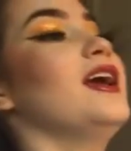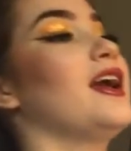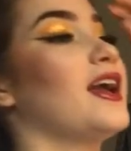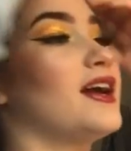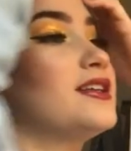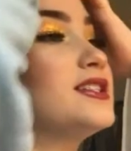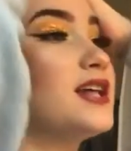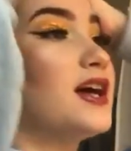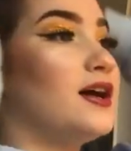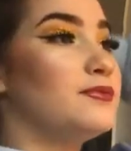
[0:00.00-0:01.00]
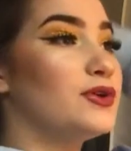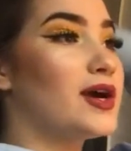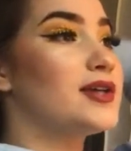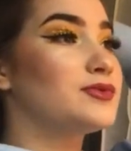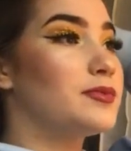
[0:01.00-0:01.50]
and you
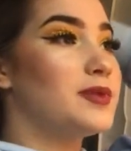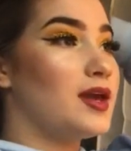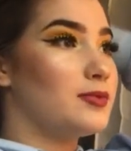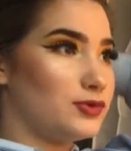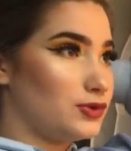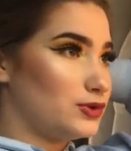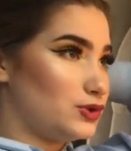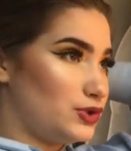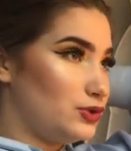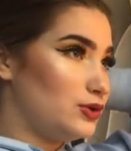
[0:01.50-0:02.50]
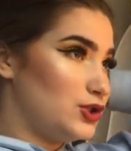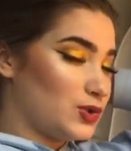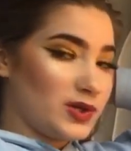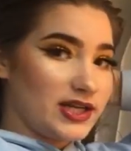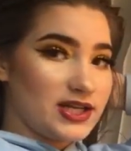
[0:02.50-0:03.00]
guys will be able to
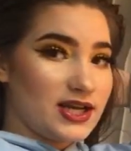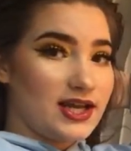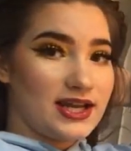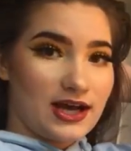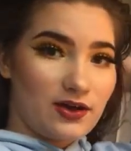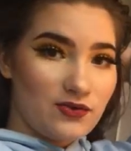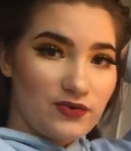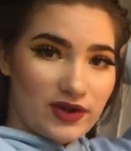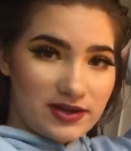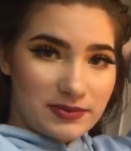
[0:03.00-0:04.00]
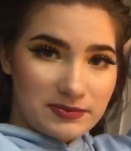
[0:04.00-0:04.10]
join and help fund my